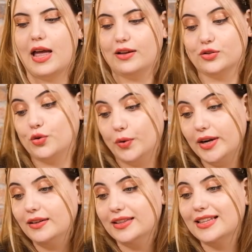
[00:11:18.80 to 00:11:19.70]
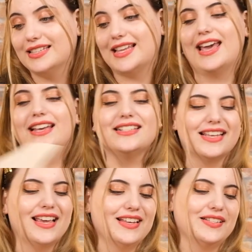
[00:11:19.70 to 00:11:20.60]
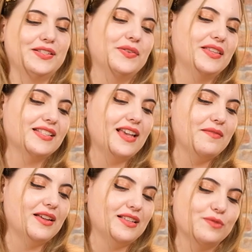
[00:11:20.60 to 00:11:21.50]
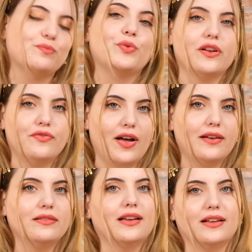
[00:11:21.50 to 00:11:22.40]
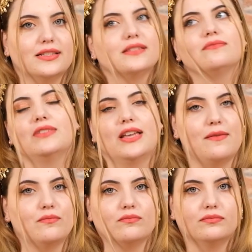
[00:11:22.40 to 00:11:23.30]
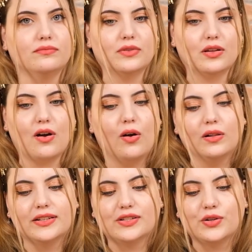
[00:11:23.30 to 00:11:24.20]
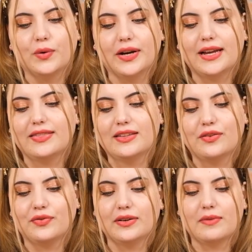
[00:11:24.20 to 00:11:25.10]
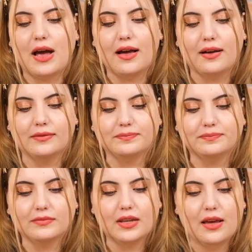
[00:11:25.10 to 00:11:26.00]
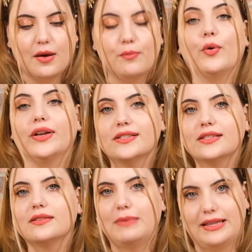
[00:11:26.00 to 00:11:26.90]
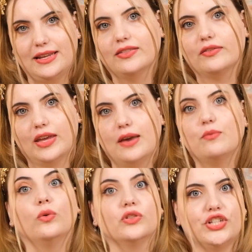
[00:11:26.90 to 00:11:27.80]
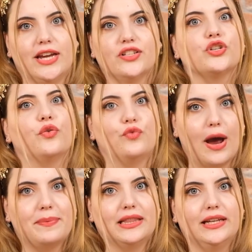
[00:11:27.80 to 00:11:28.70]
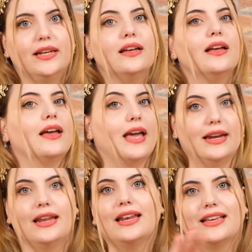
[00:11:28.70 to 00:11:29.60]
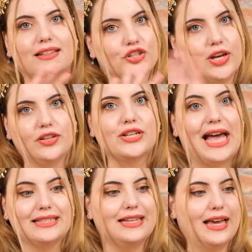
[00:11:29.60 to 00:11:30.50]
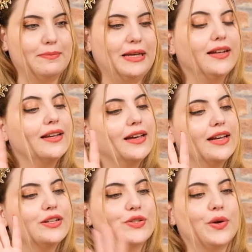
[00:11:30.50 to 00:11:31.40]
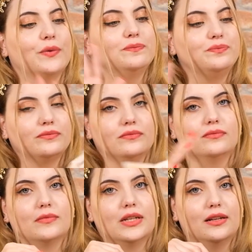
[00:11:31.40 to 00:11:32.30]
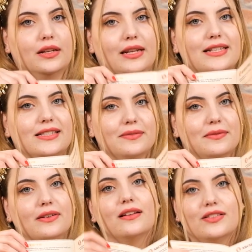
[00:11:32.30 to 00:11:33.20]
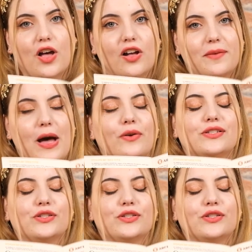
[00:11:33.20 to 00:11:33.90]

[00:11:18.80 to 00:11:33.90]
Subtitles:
scoring in this case. So this game, it's pretty fun because the game, all the scoring and the different points by the end of the game will change rapidly, and it can change at any minute. So let's talk about